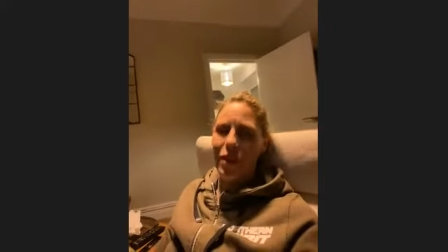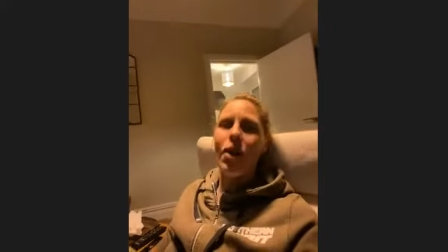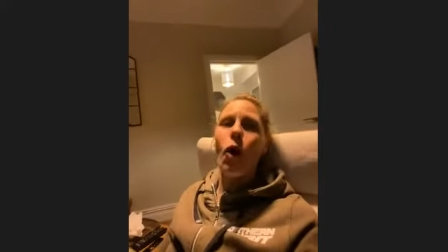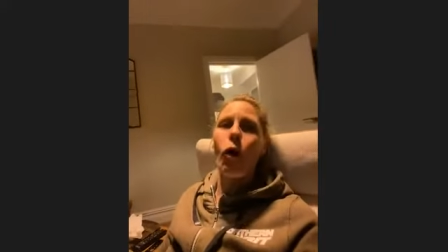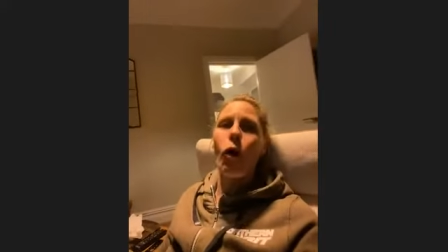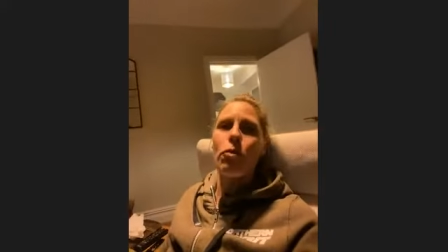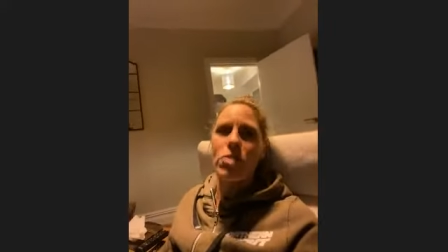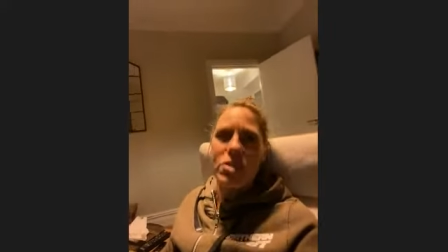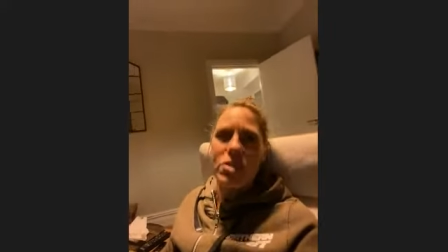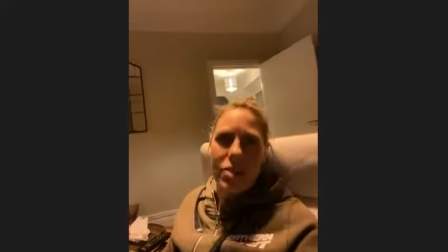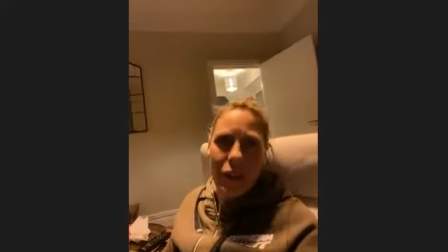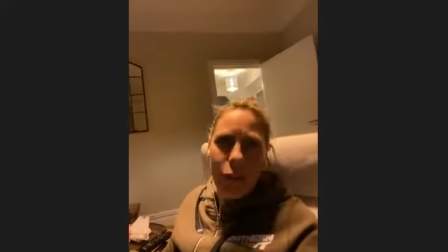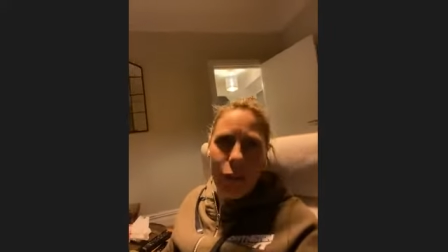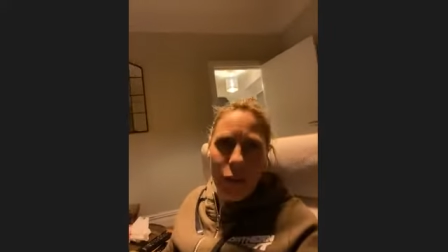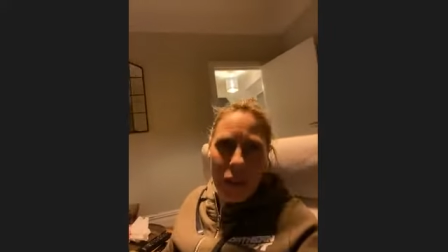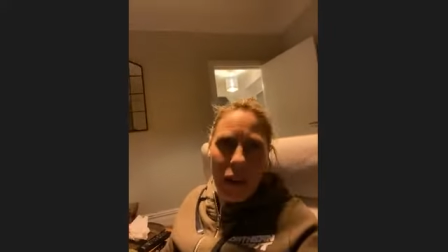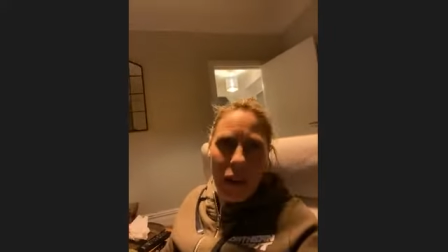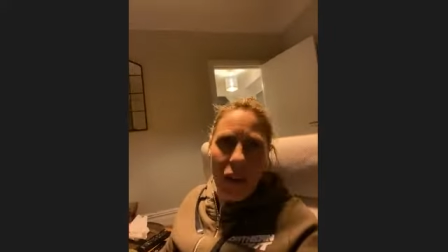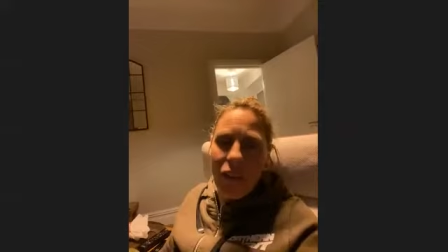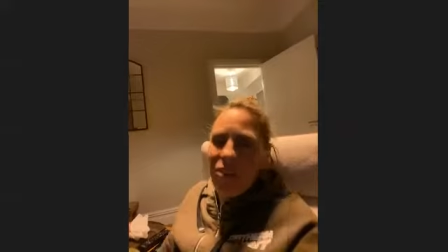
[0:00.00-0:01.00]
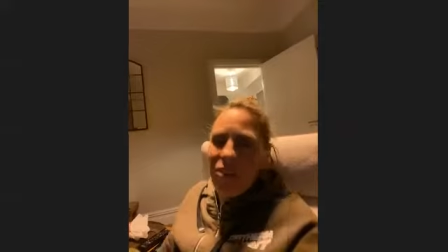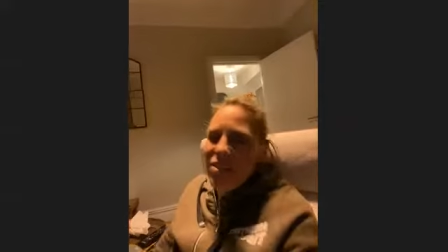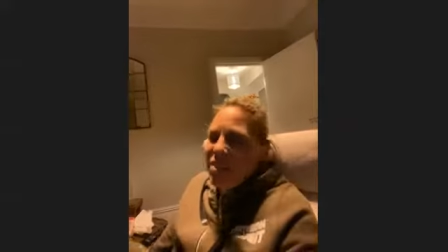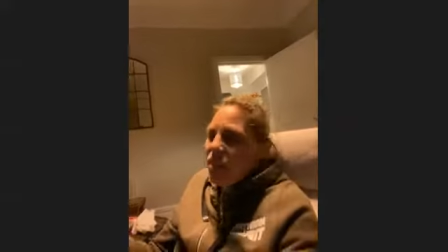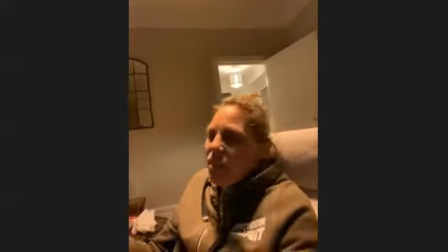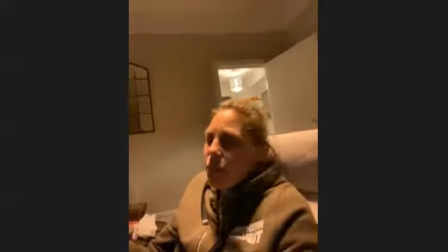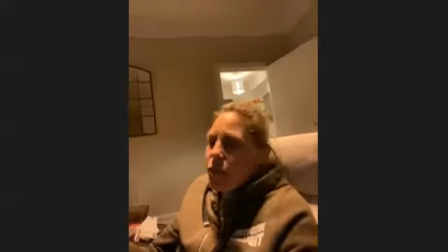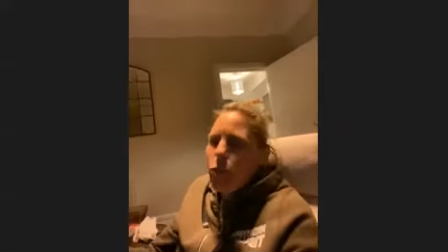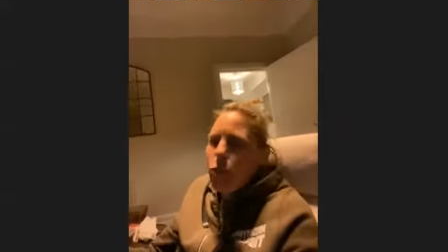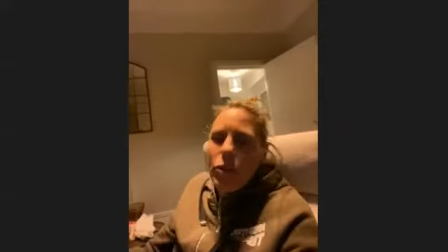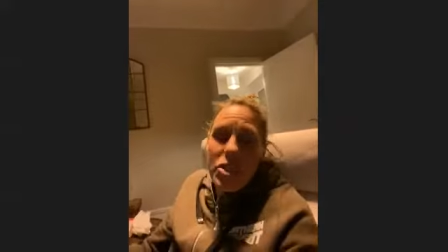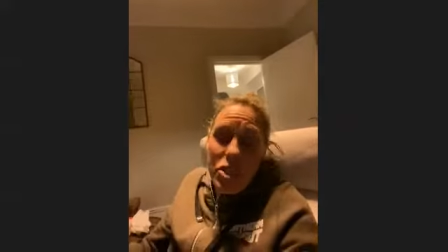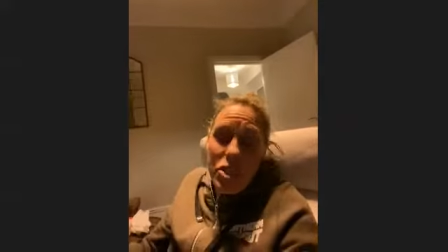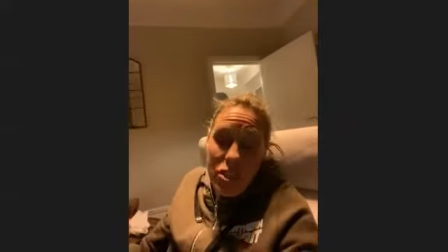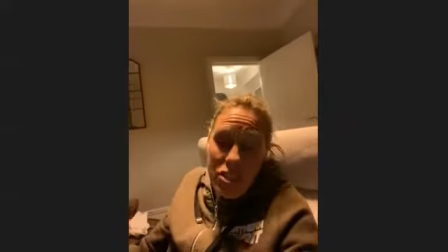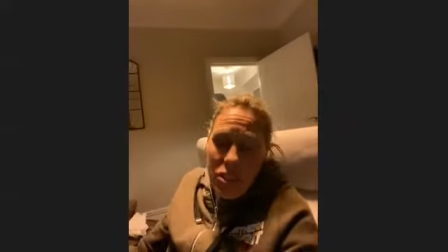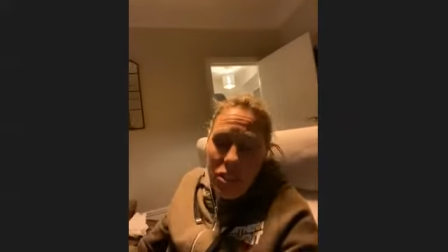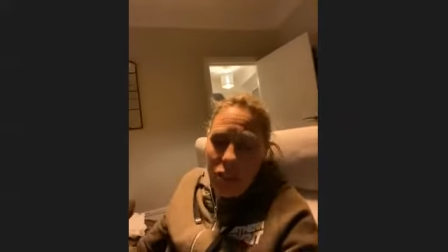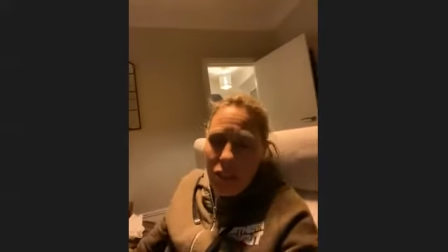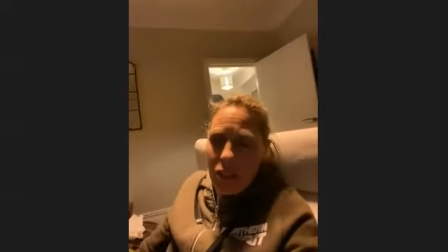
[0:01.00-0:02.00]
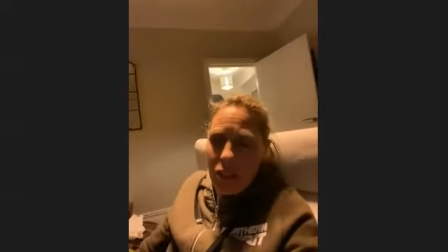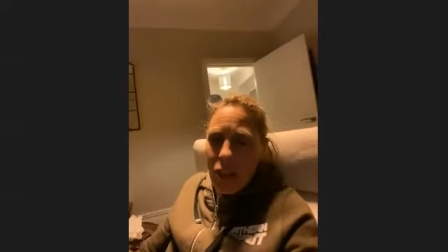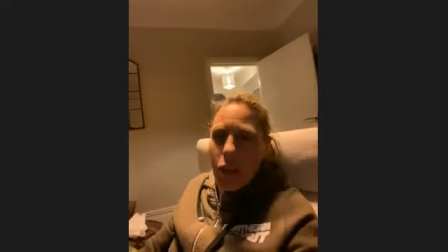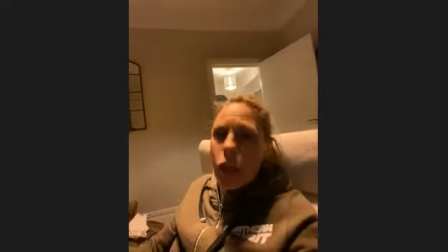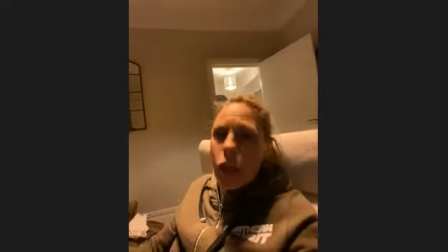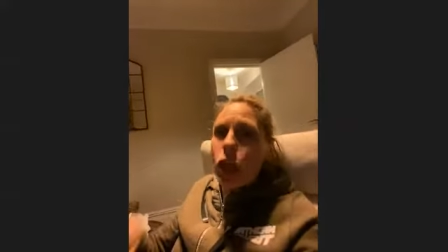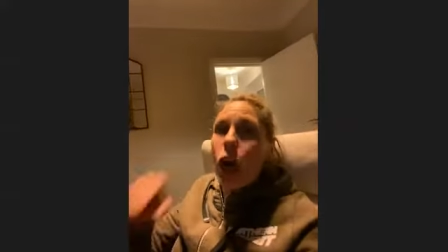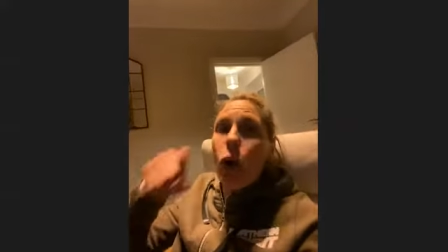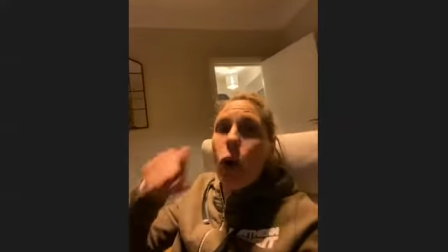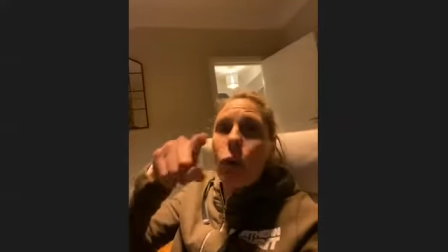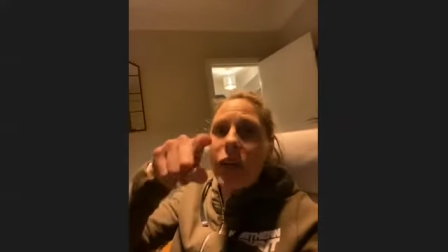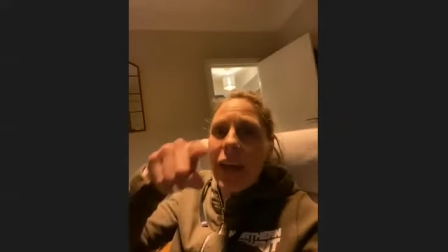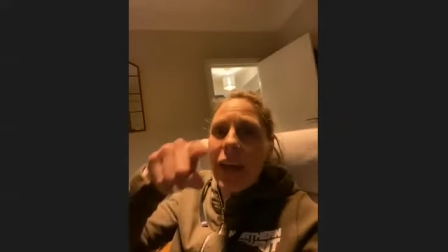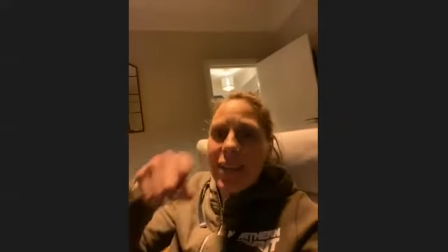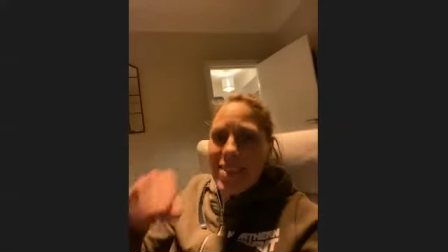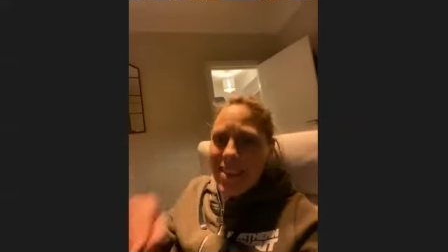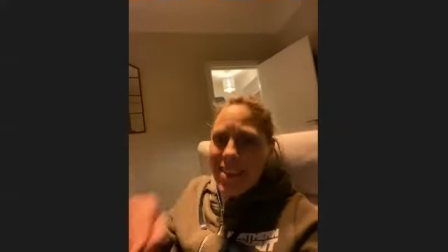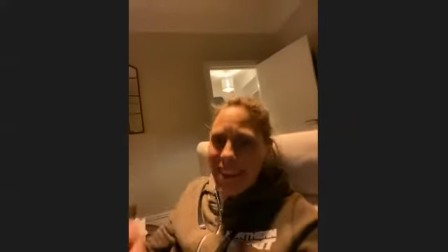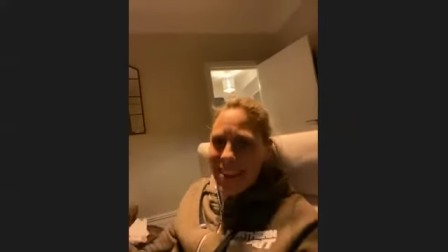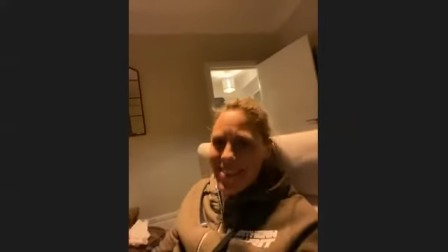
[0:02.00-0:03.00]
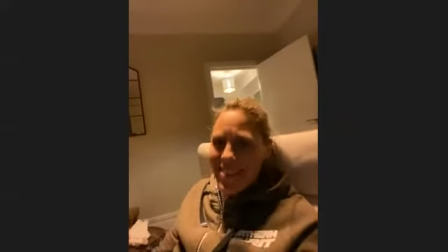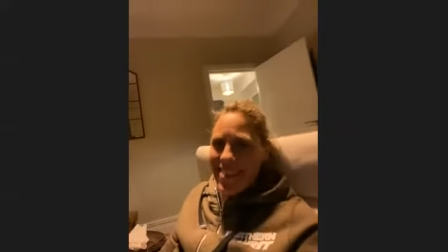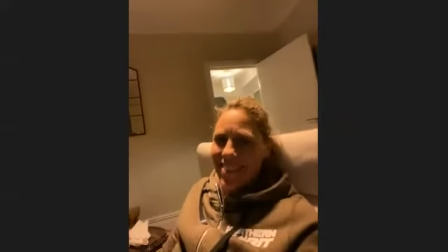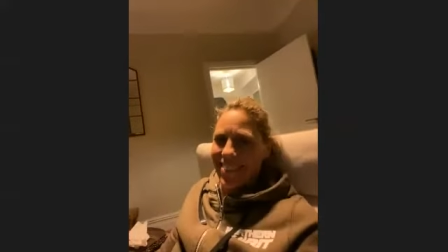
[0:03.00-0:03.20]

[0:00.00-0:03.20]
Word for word: Obviously we can't, so, which is good. Go get it.